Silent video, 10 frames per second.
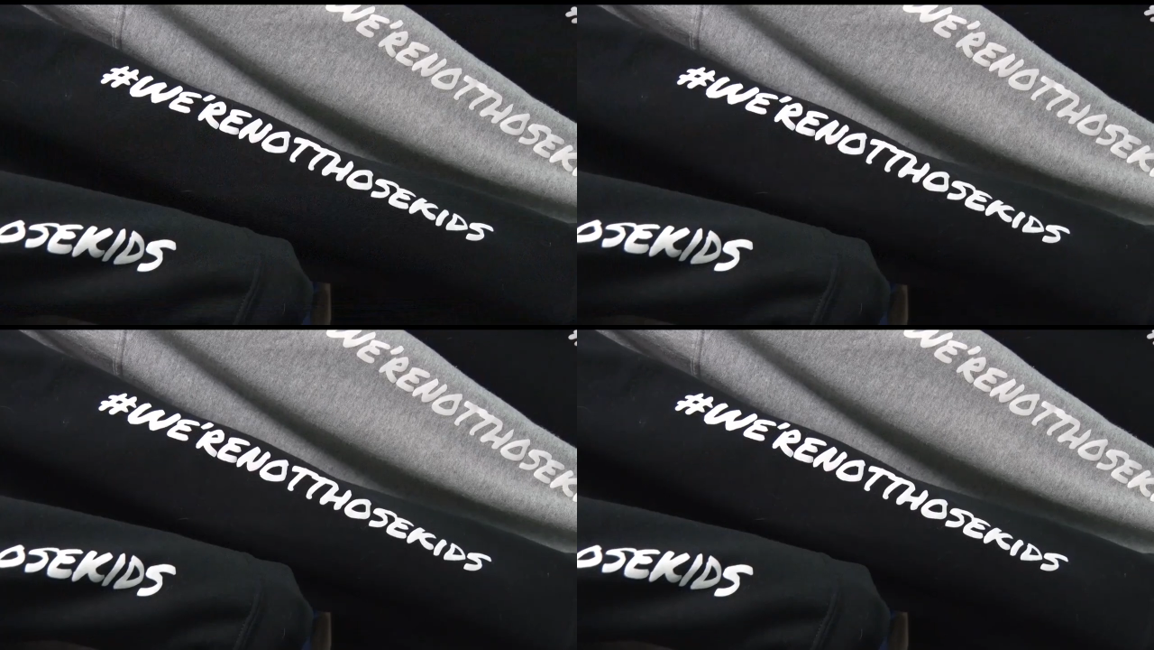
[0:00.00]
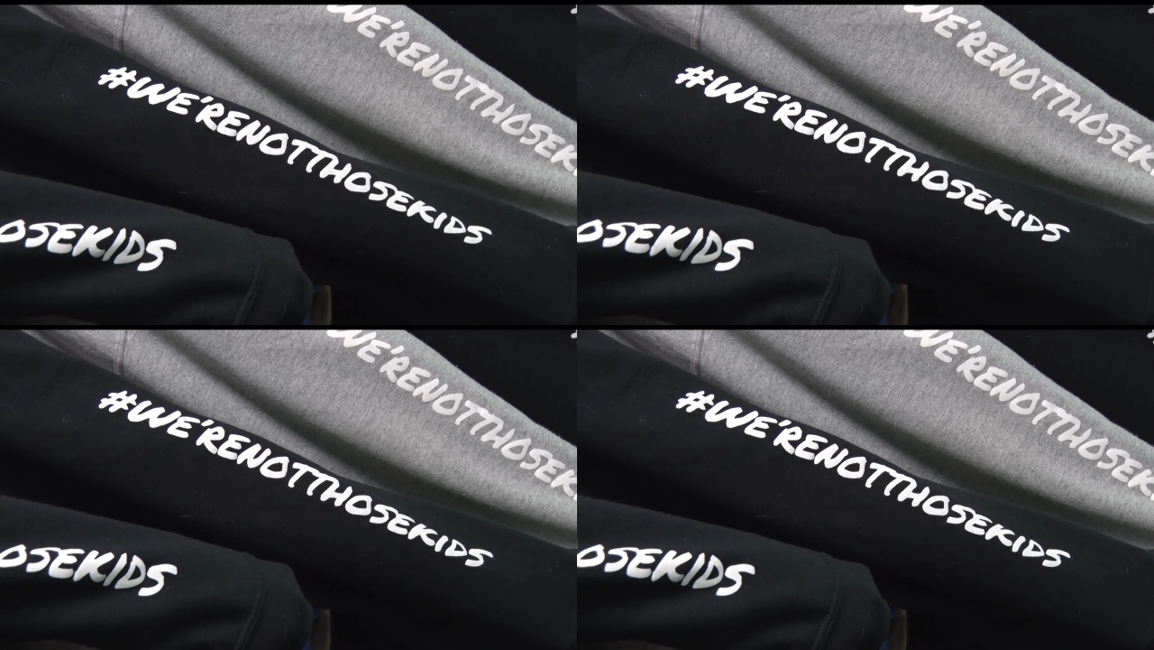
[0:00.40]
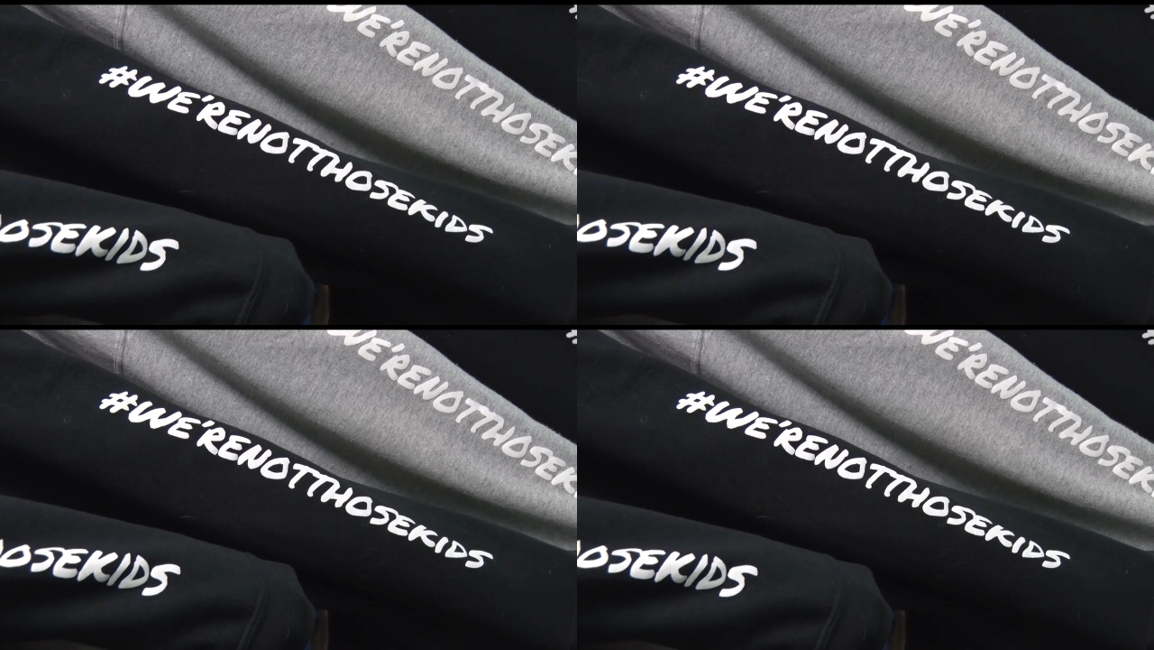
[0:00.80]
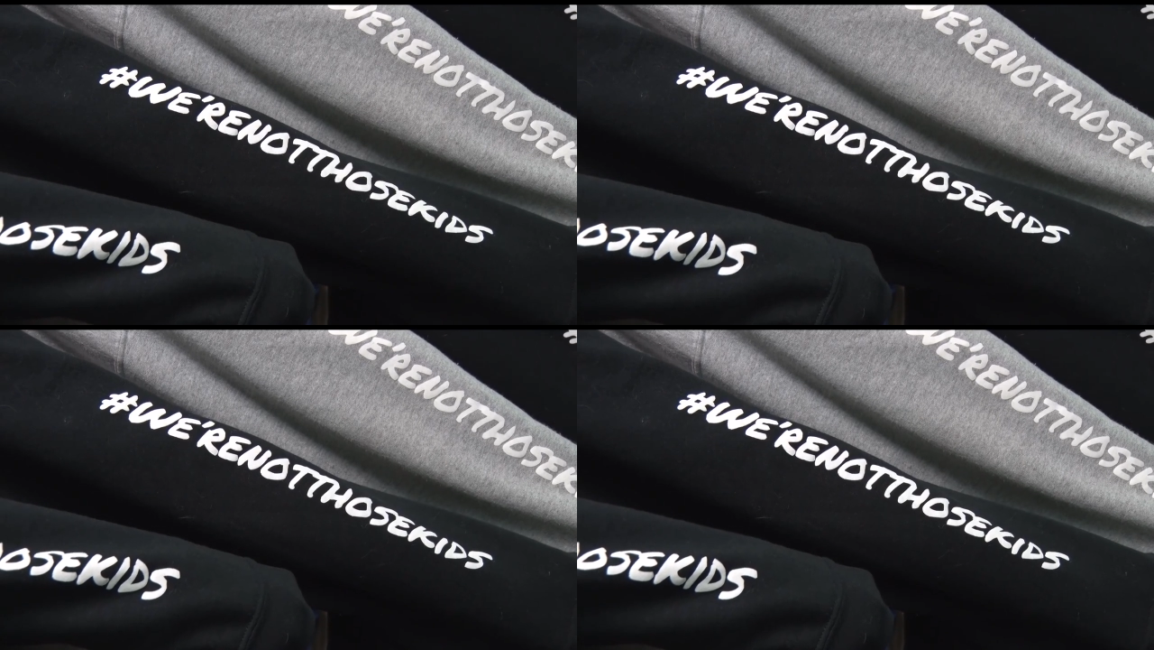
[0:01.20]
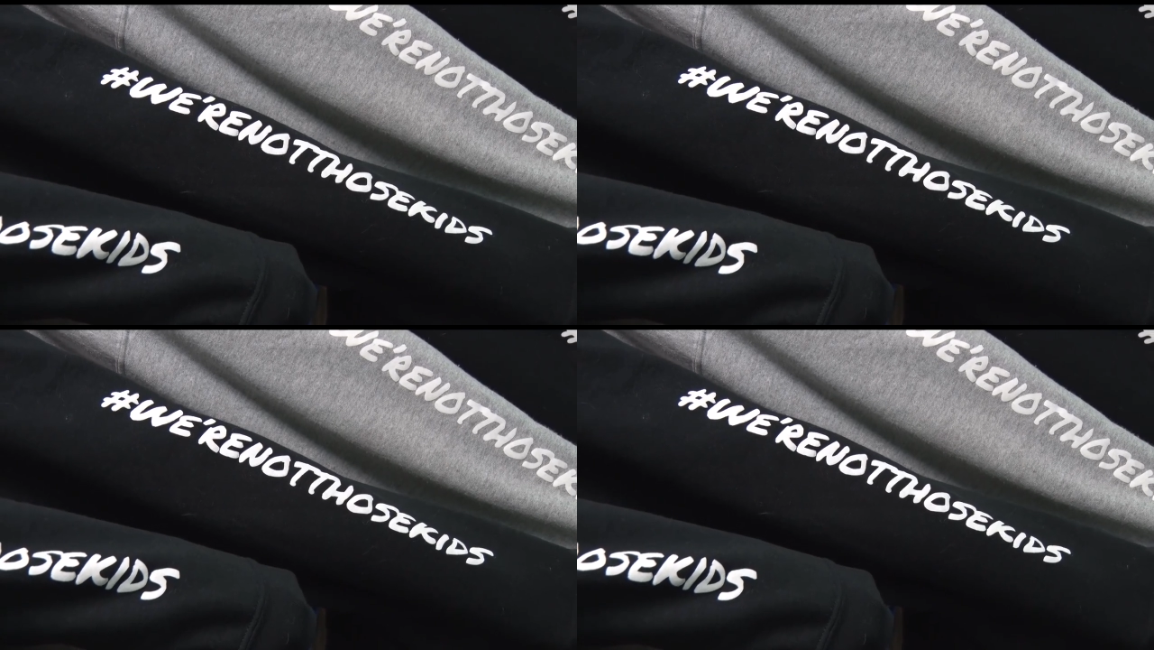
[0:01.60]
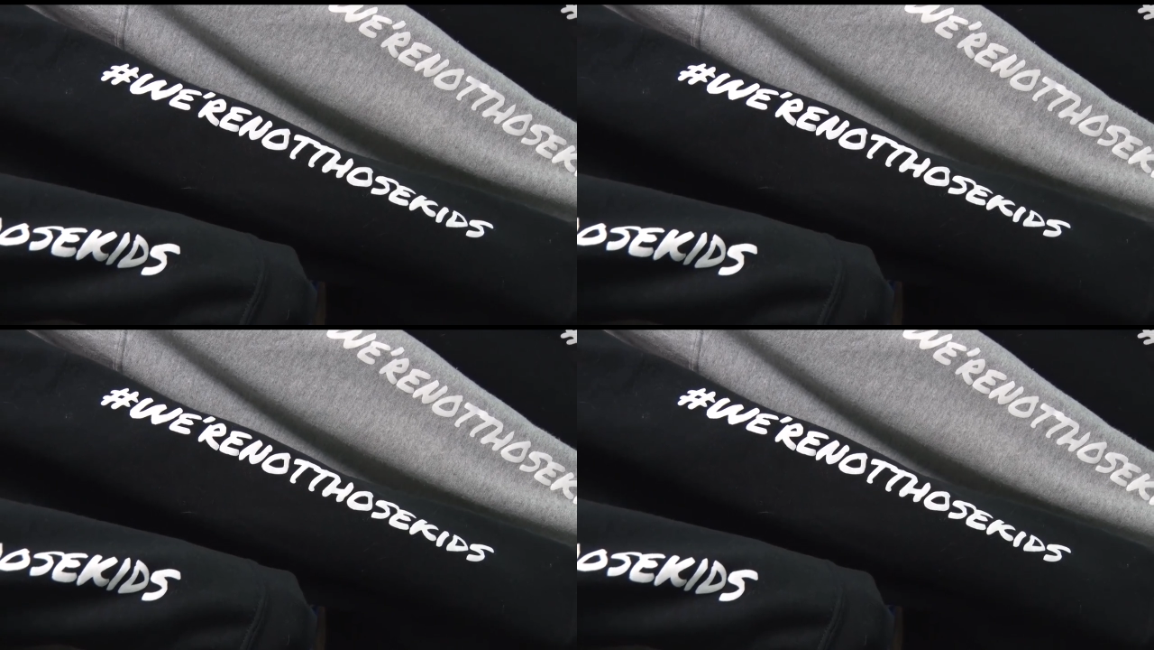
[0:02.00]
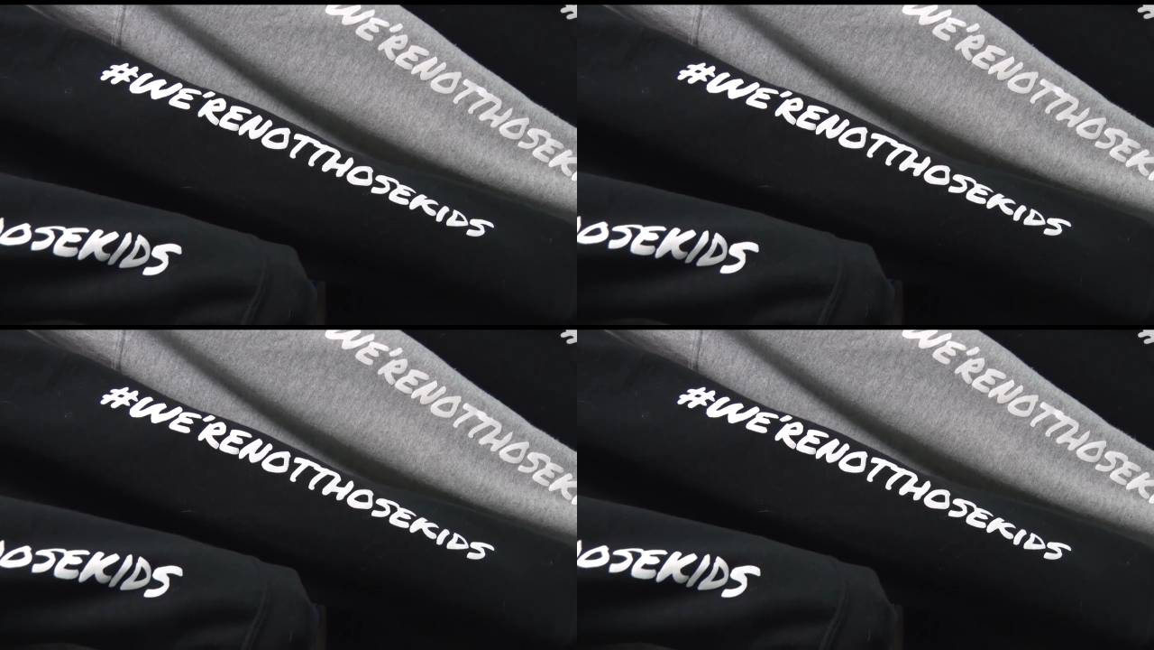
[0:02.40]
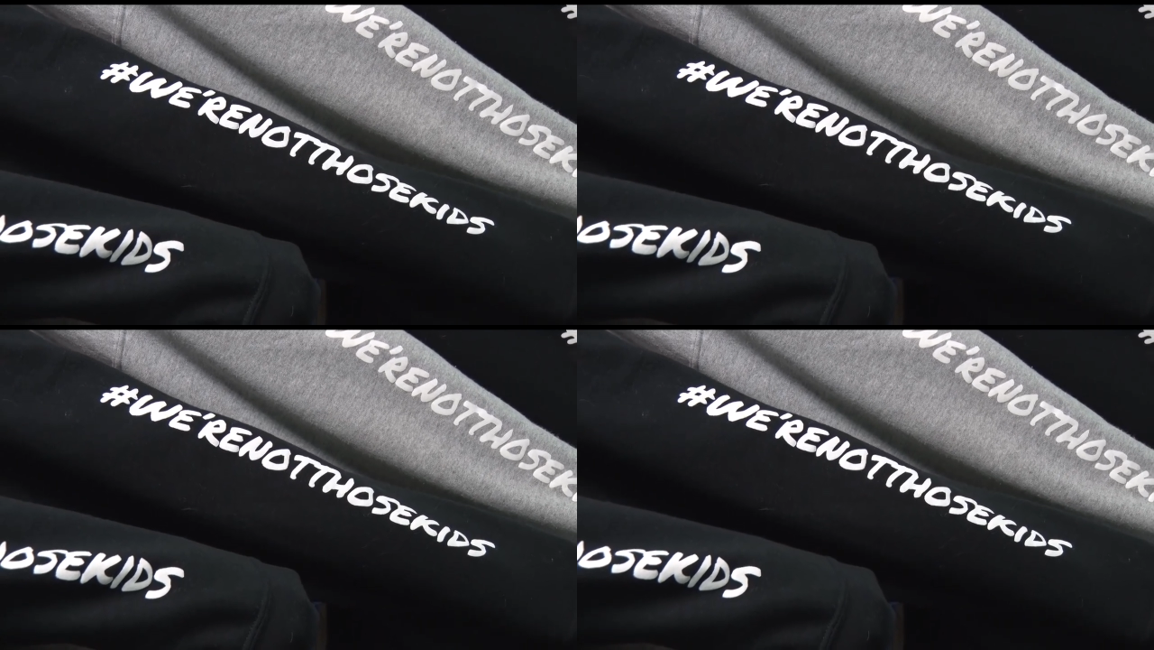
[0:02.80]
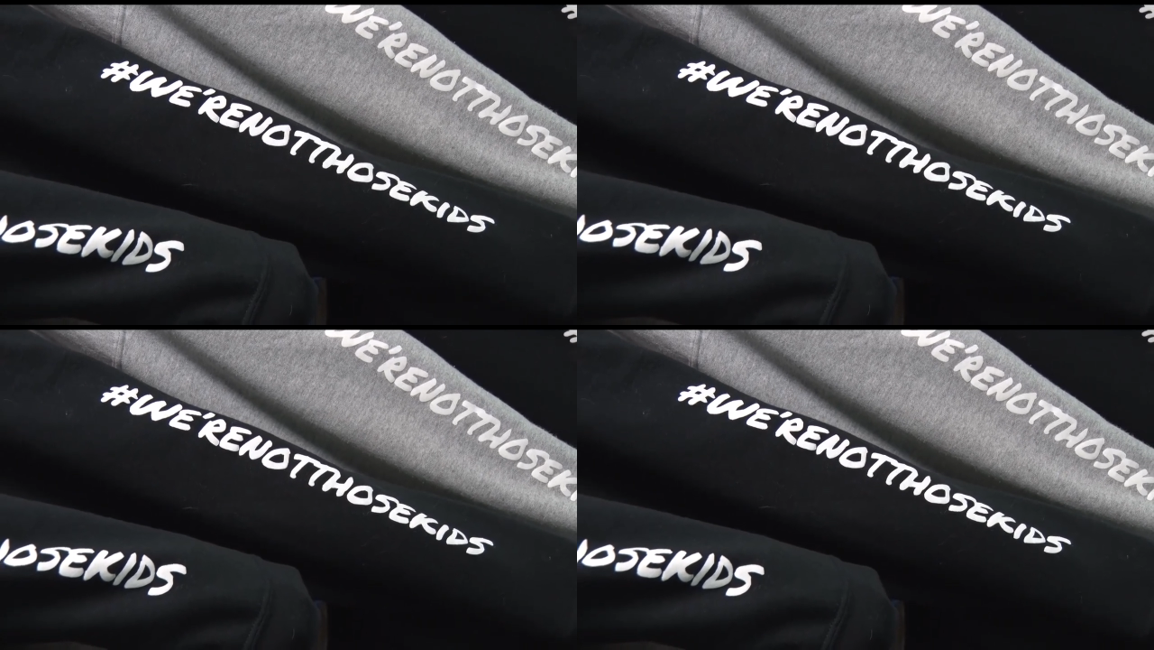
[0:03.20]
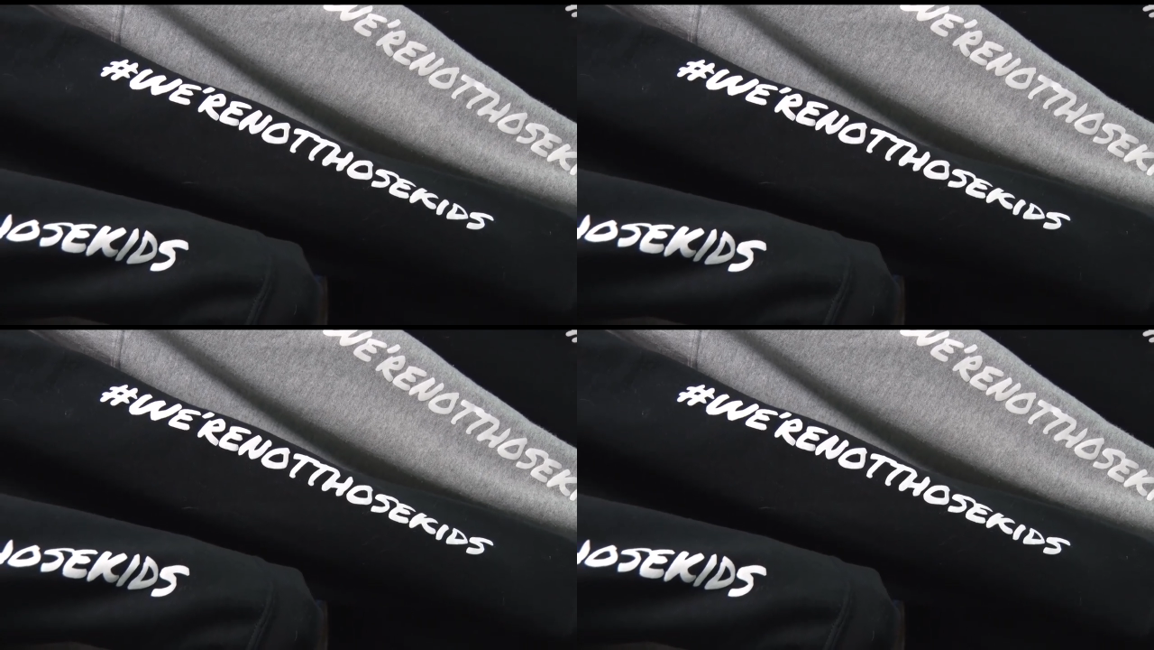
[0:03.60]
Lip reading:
(no speaker visible)